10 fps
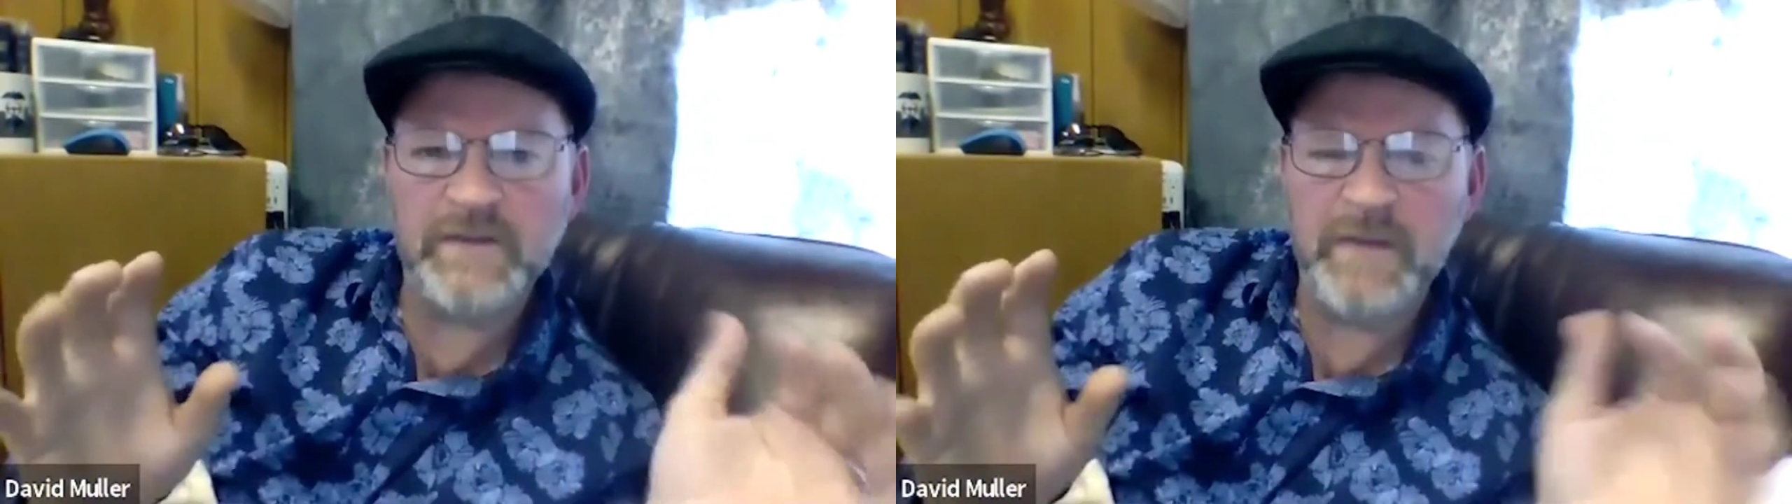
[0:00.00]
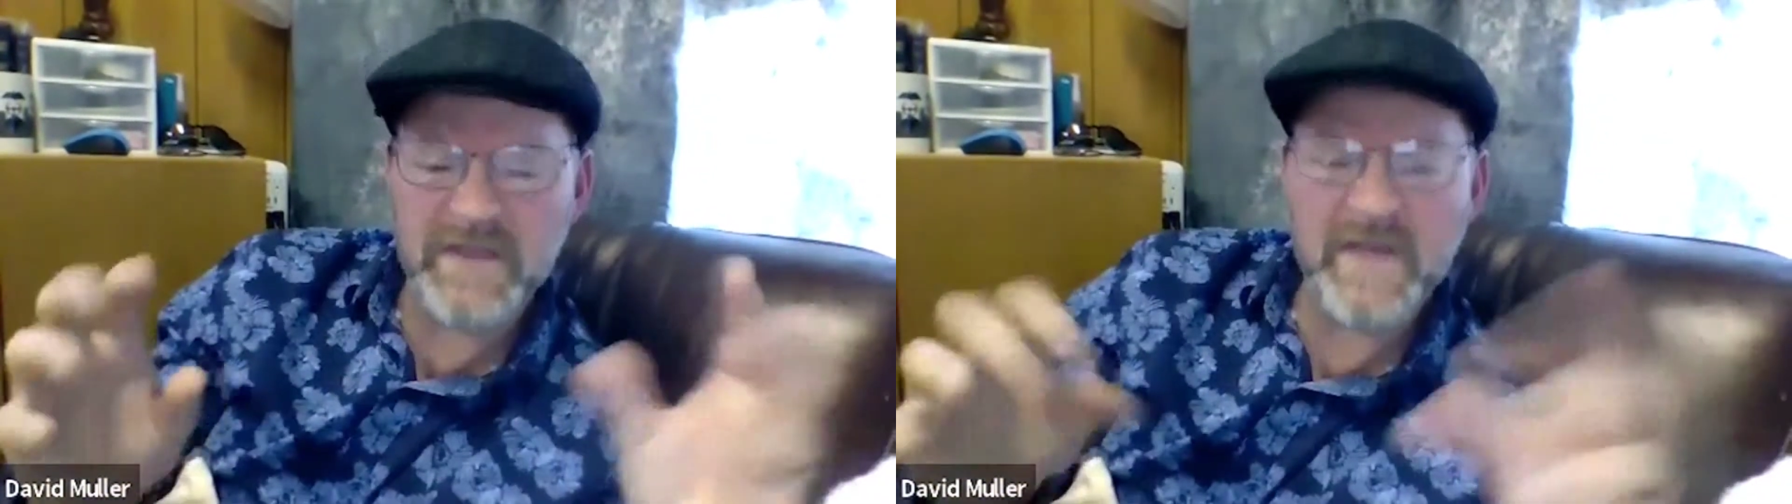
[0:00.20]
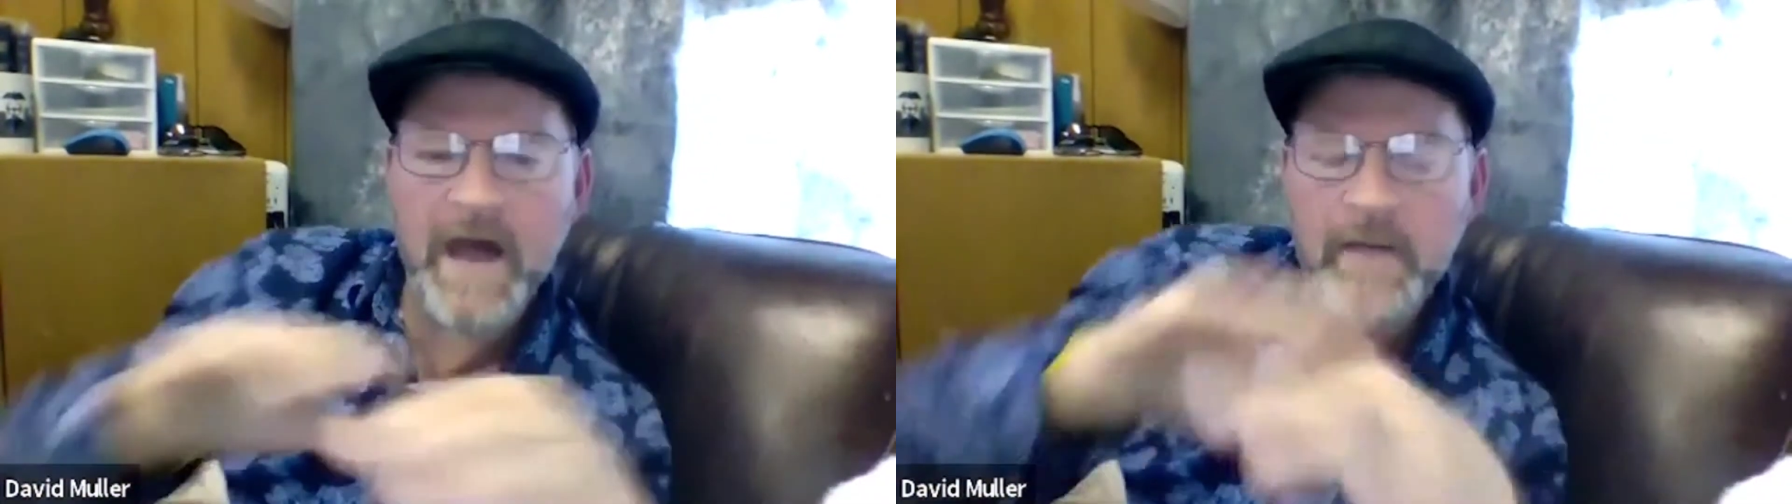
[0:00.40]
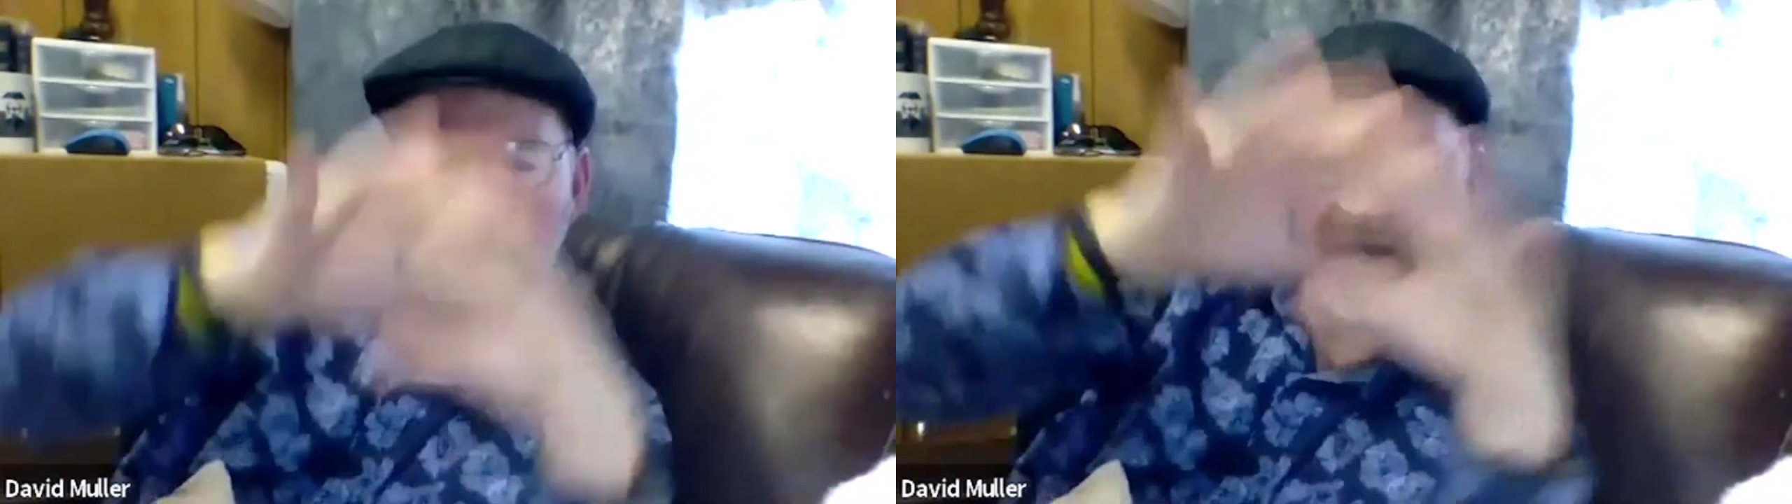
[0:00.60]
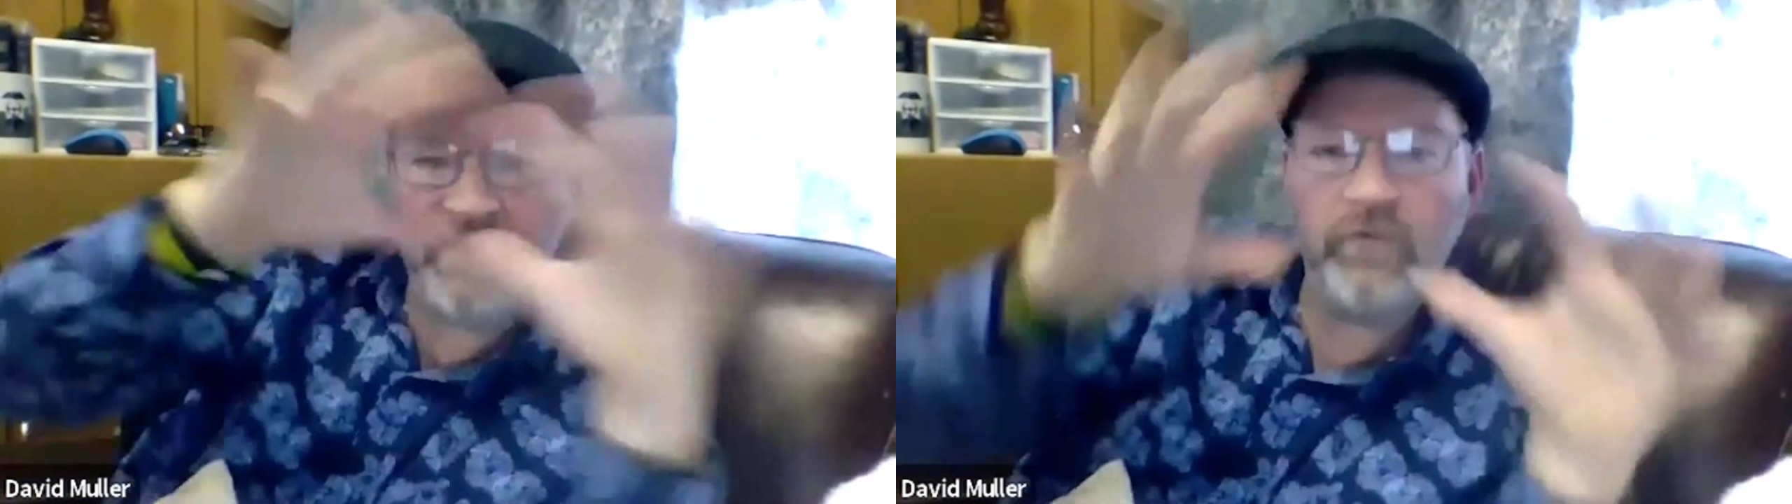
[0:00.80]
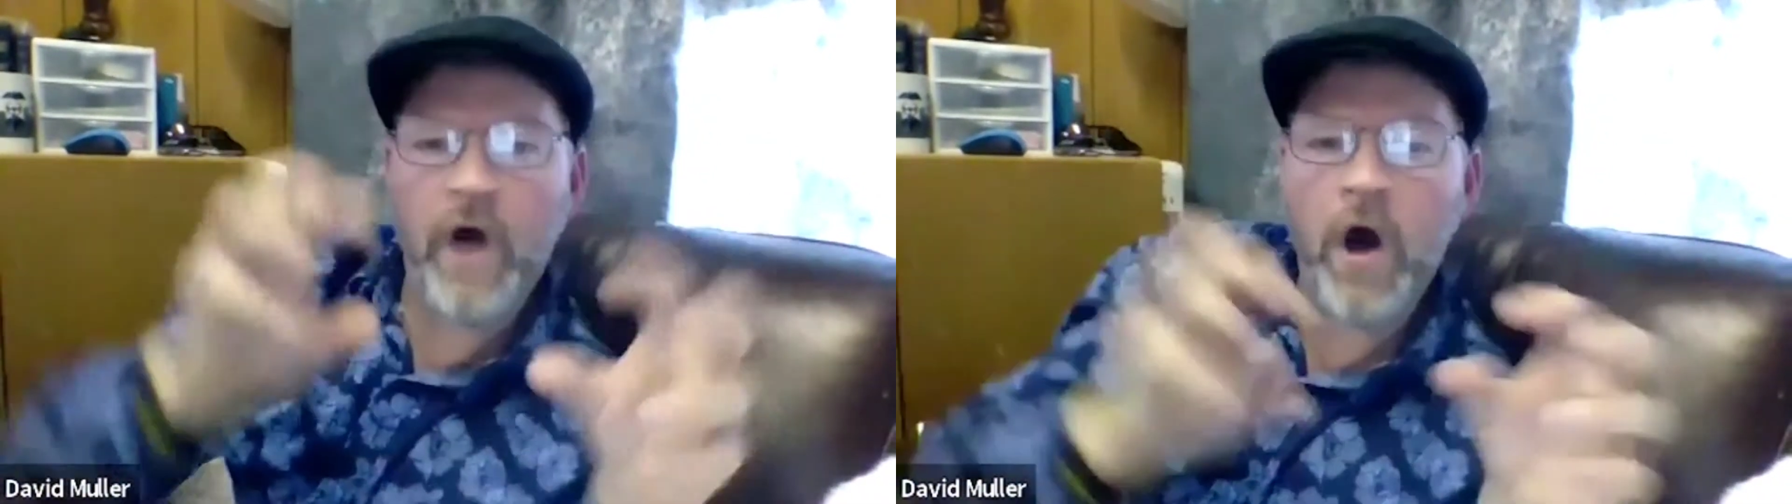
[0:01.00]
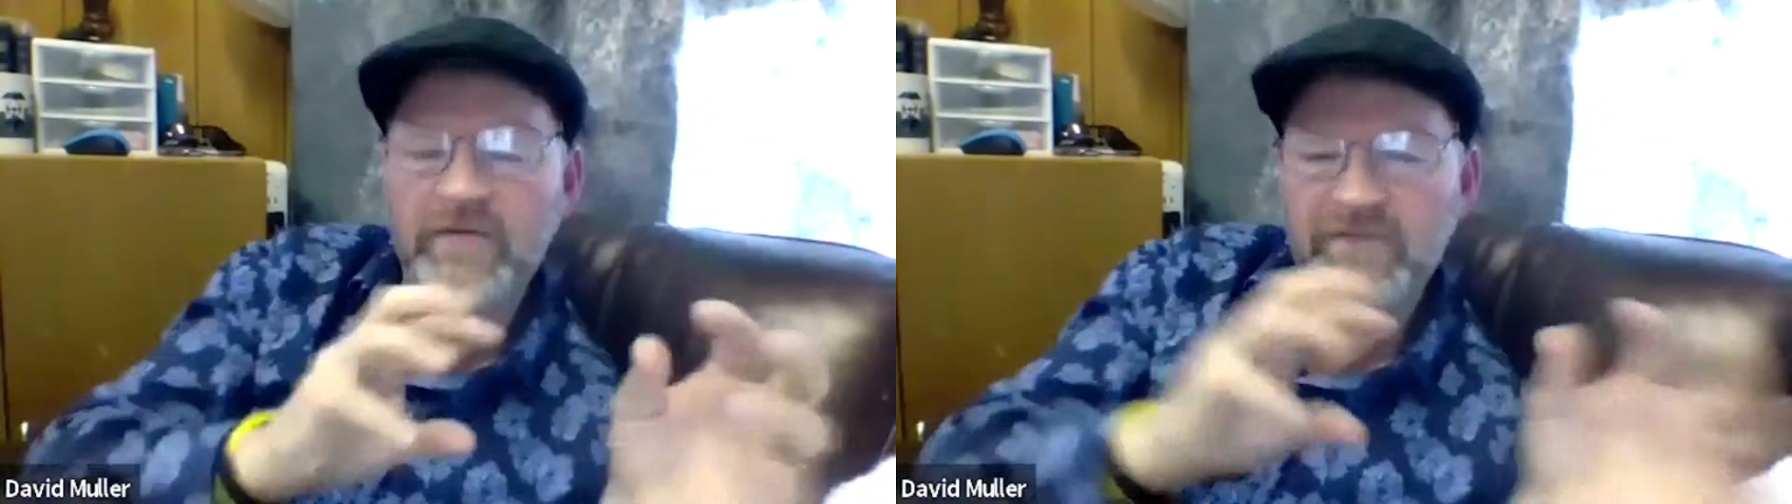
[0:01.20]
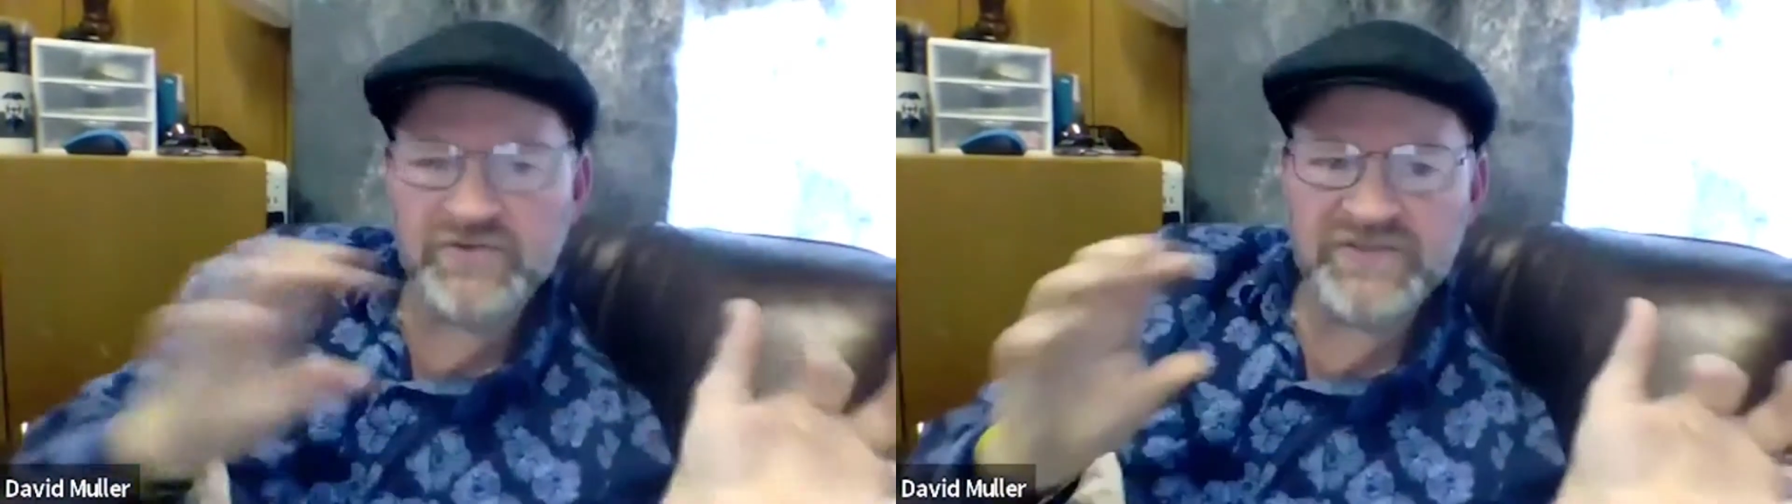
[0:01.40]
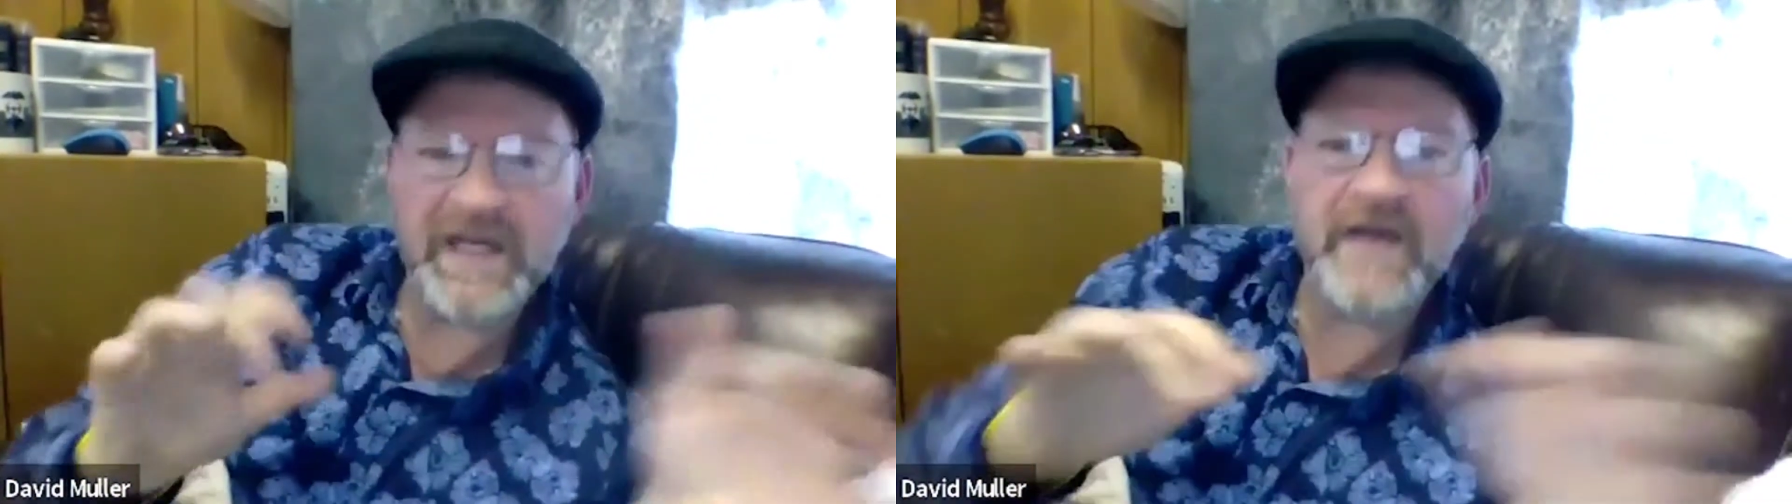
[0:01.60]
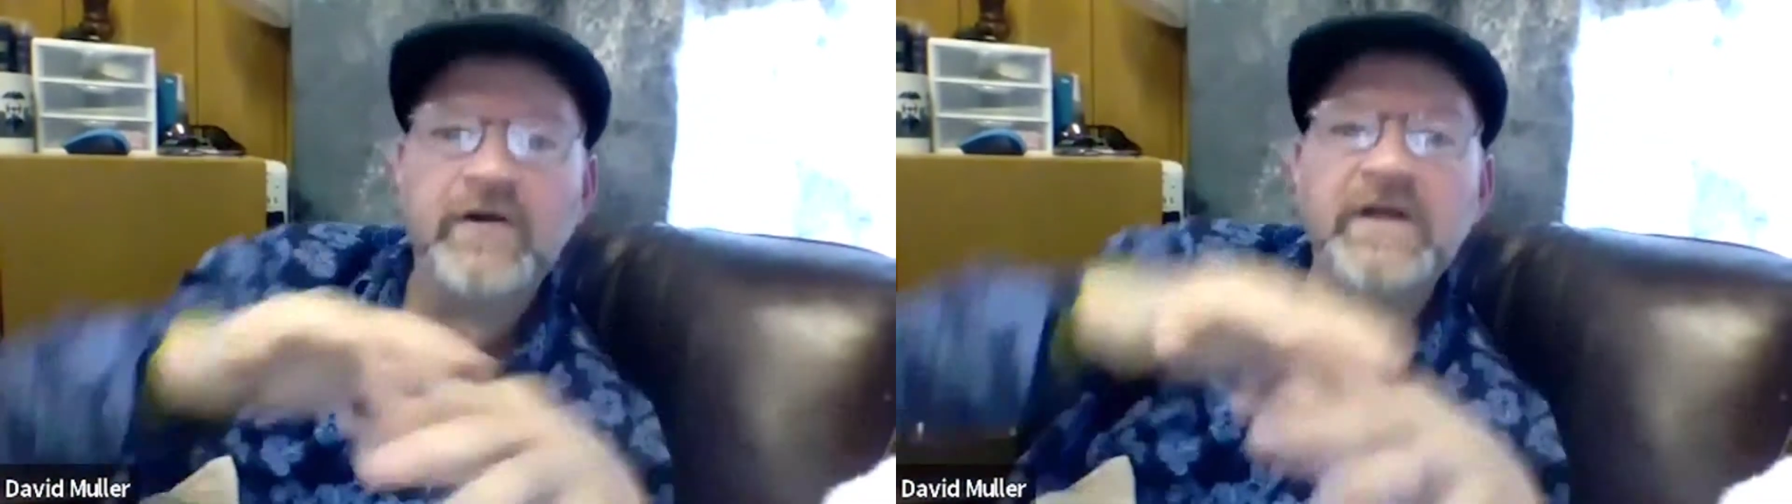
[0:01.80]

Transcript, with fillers: and then that all of those together